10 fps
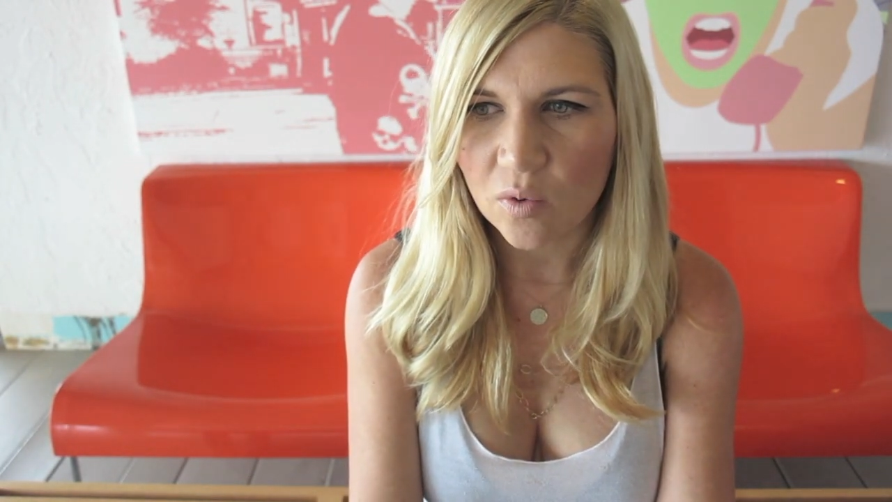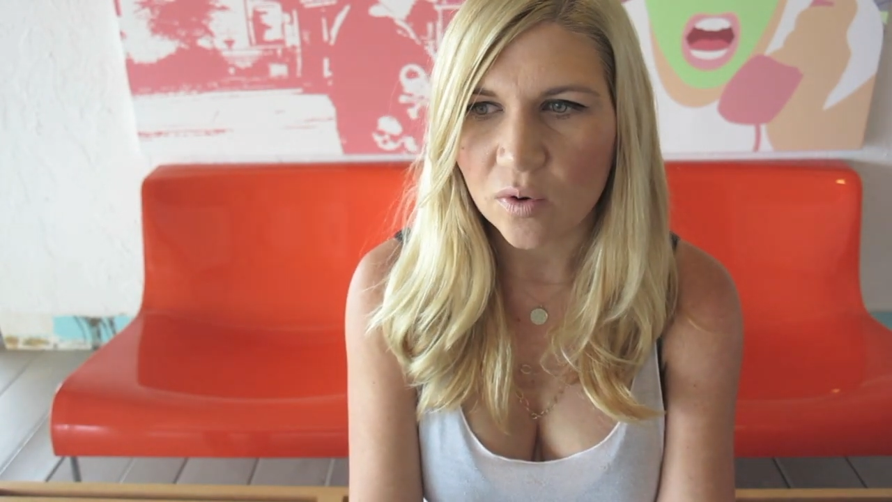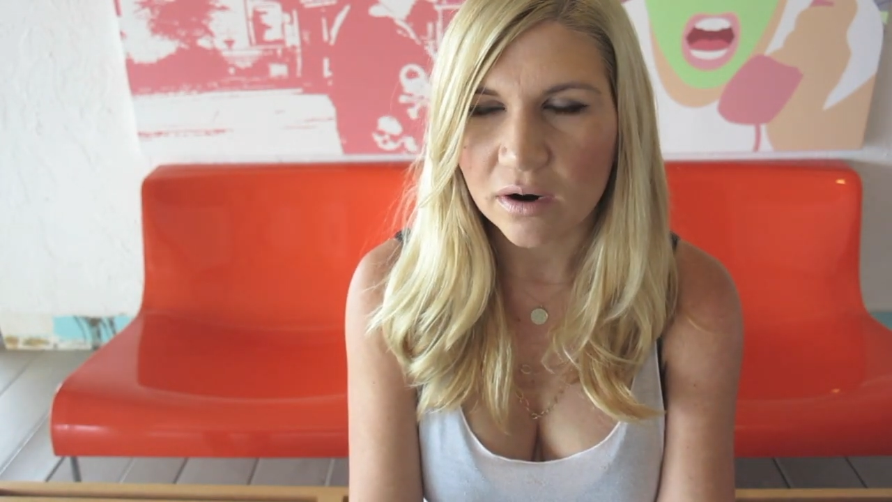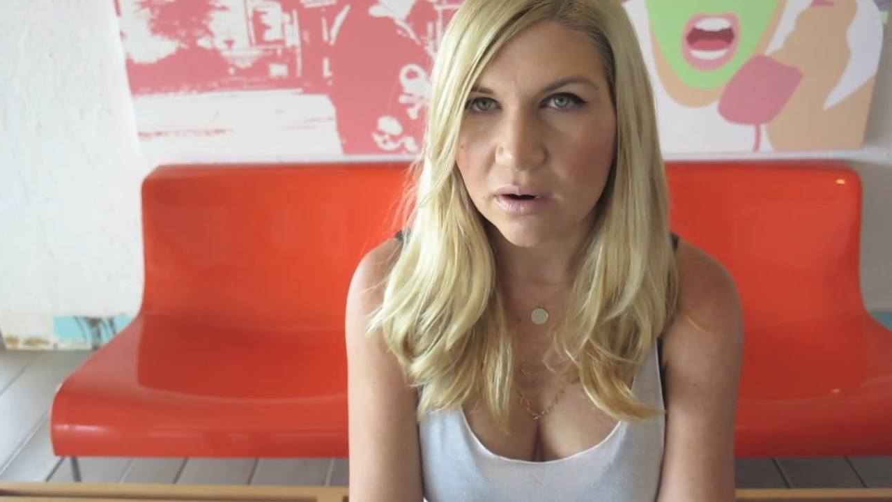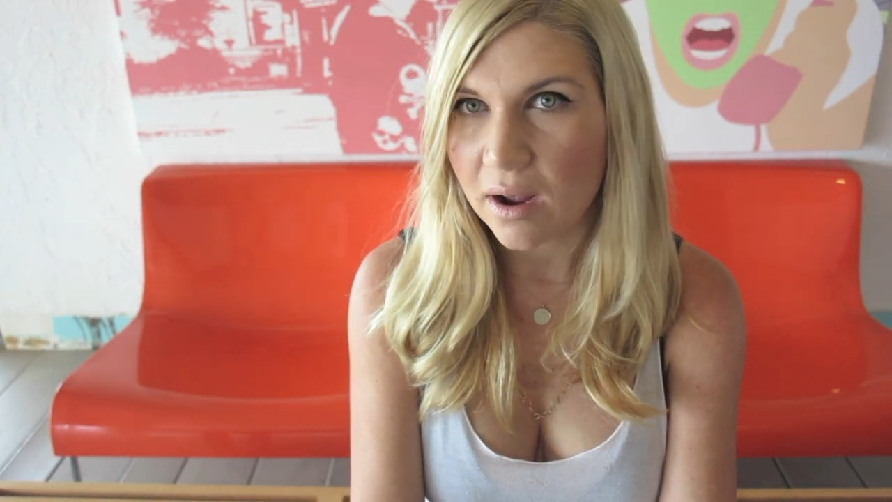
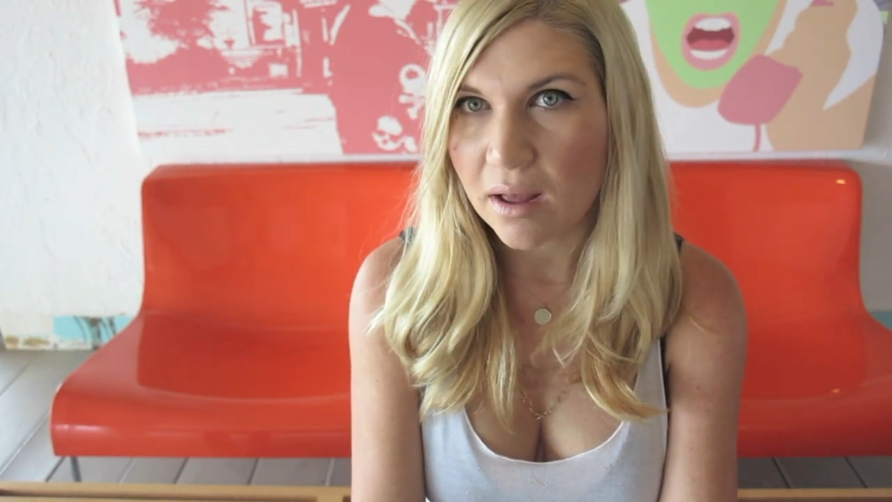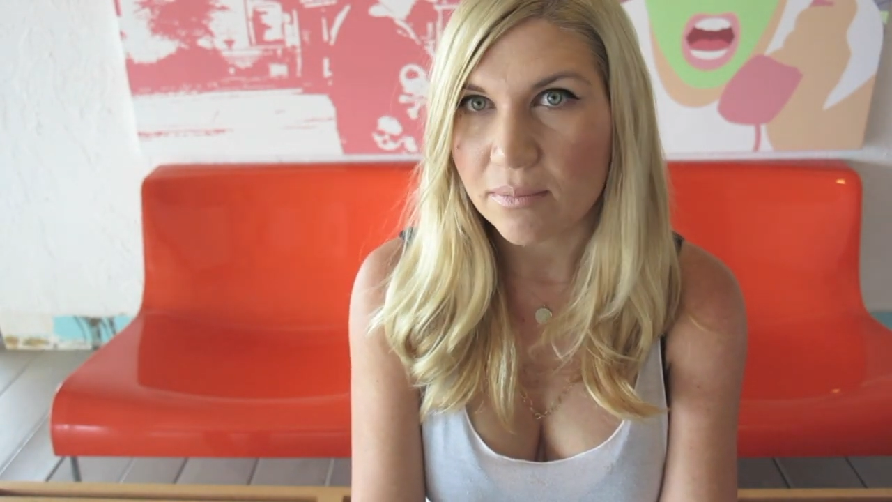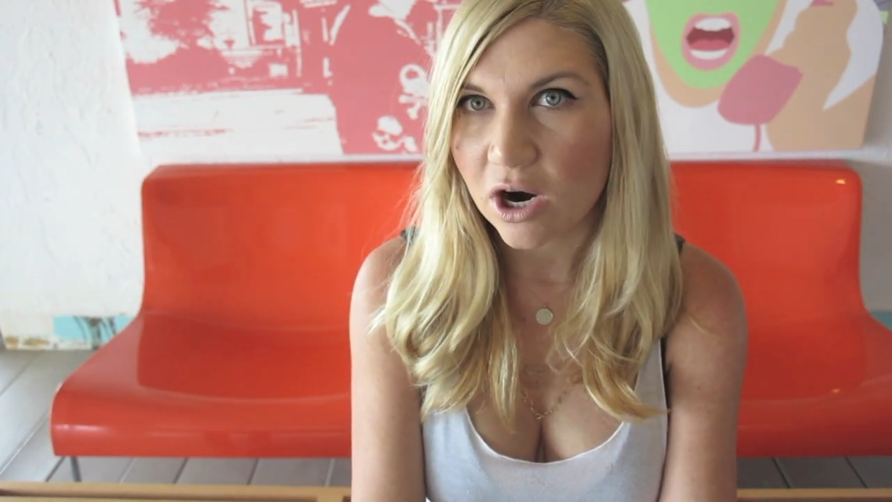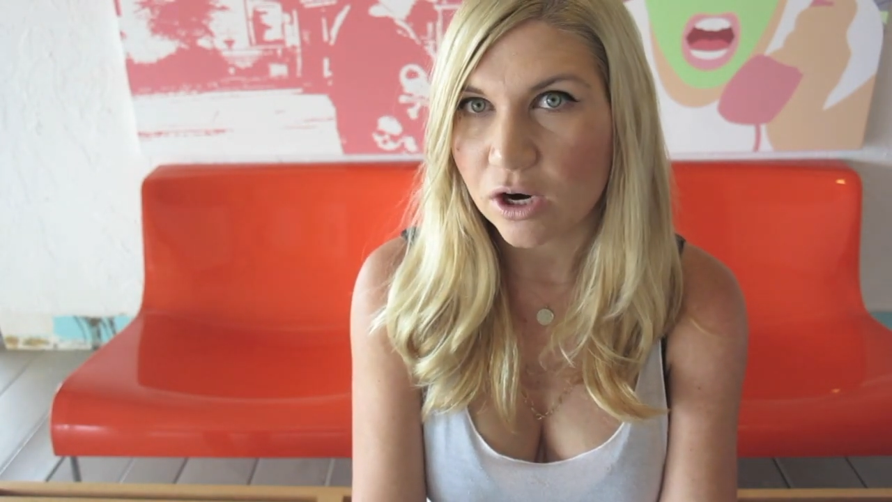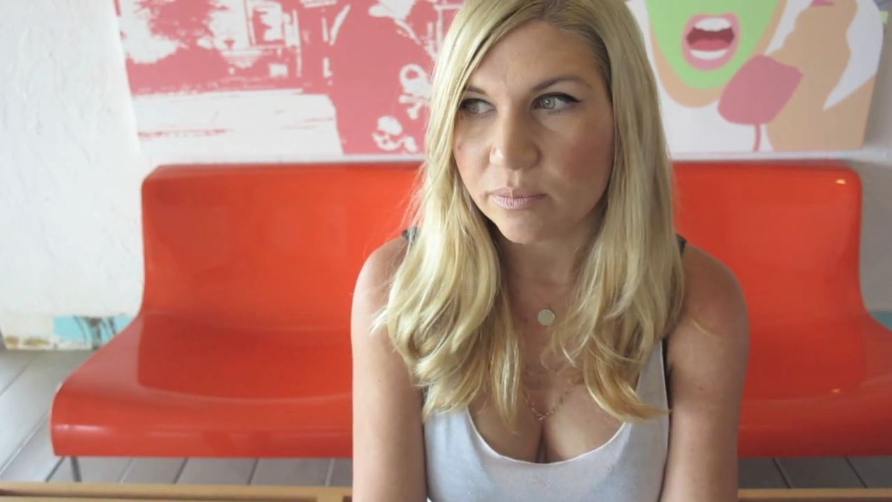or
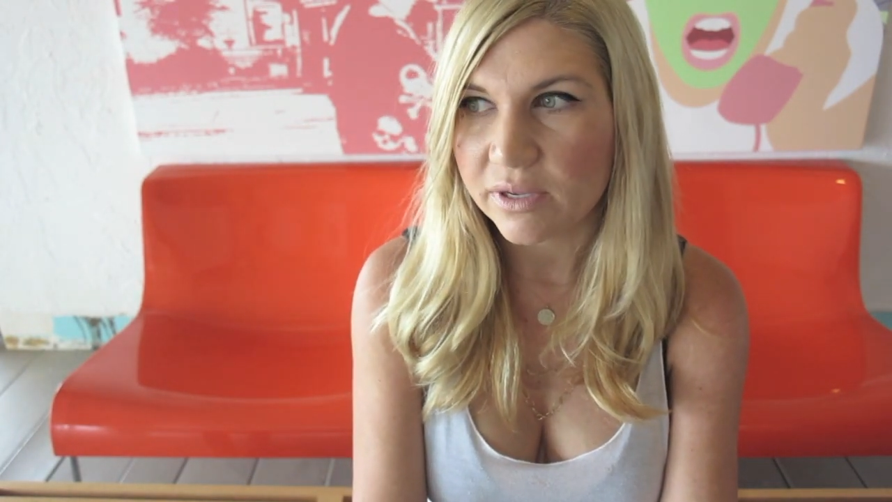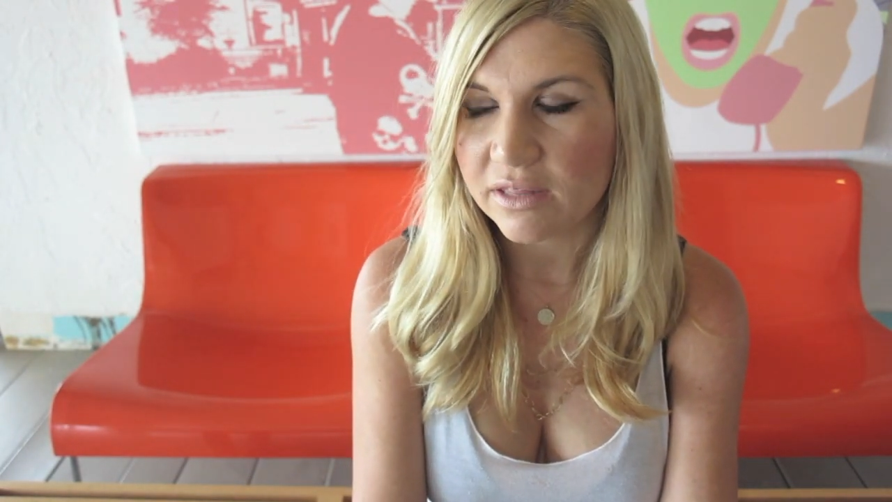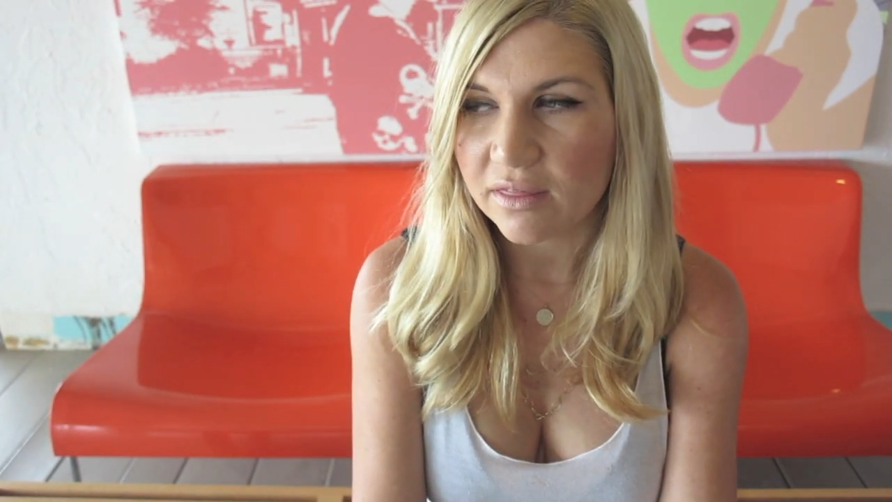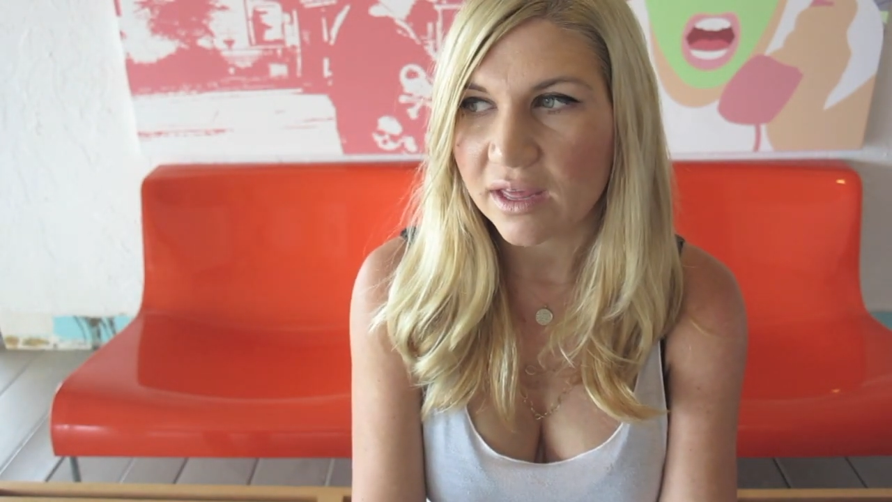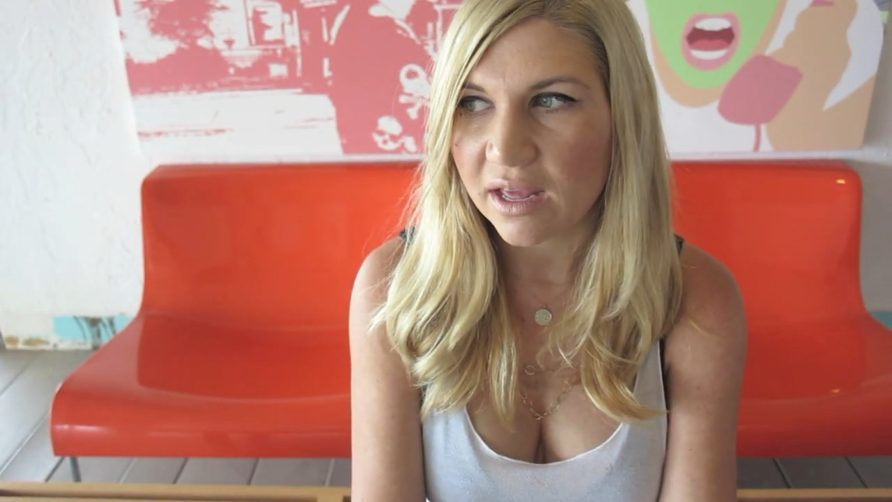heartbeat
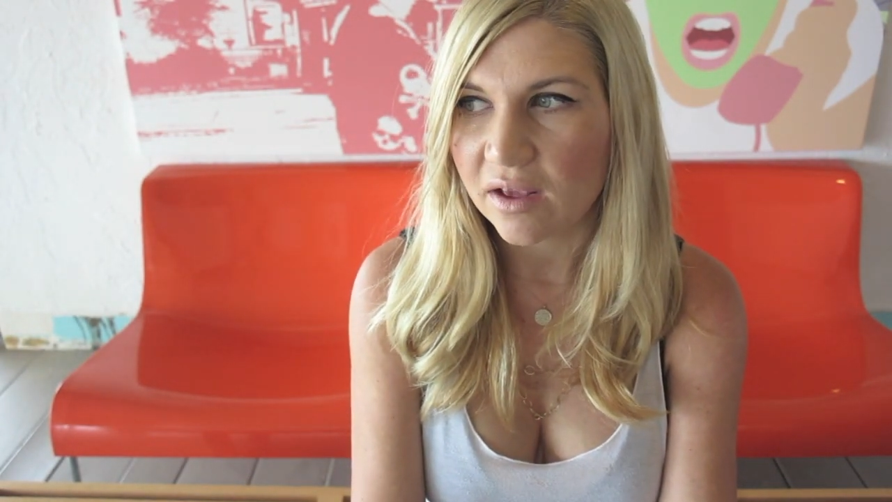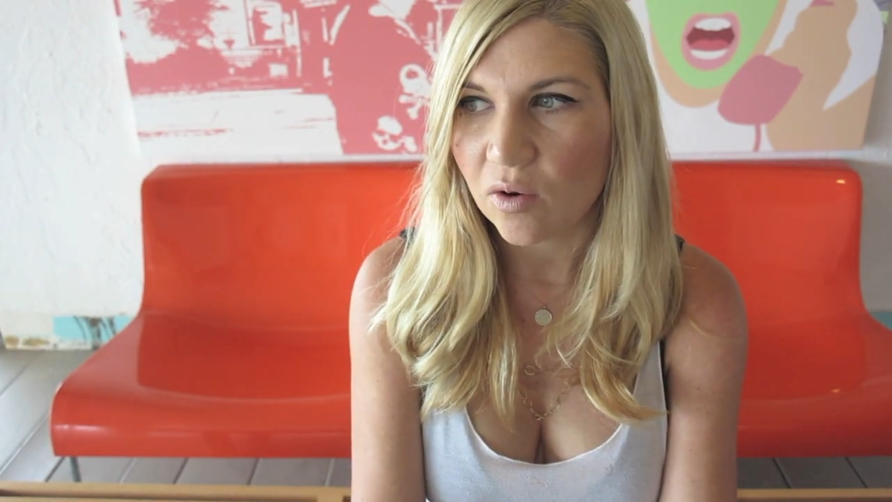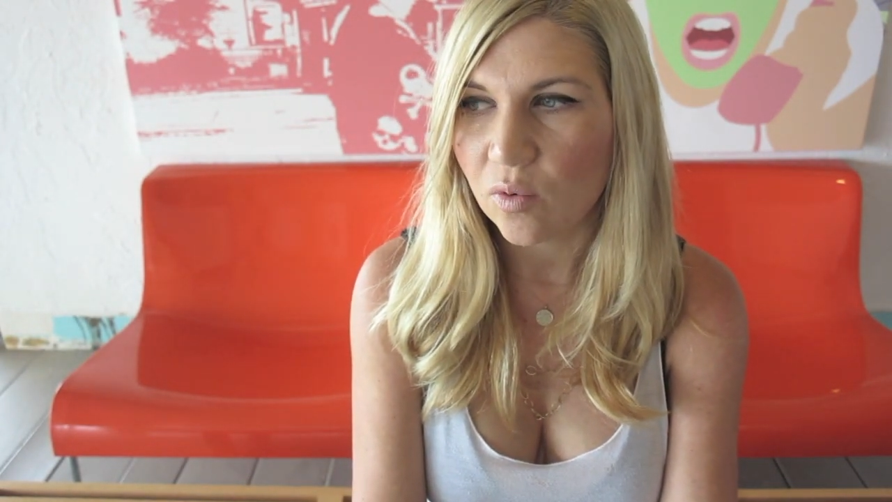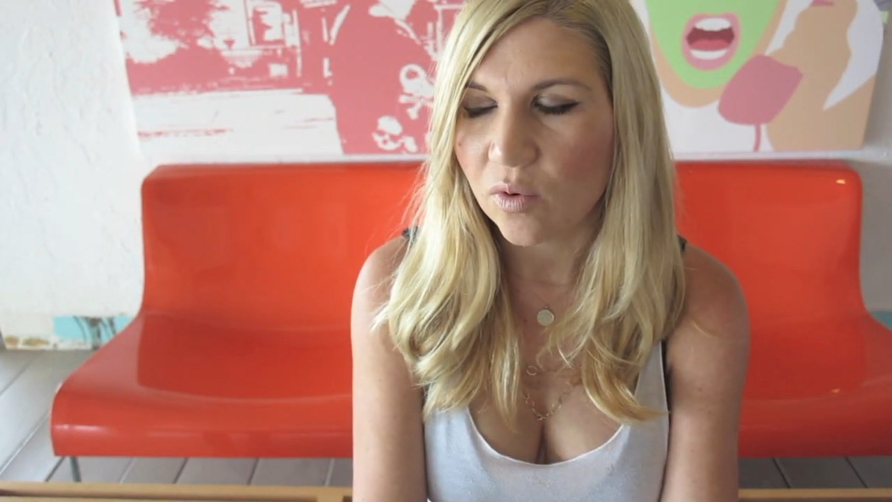thing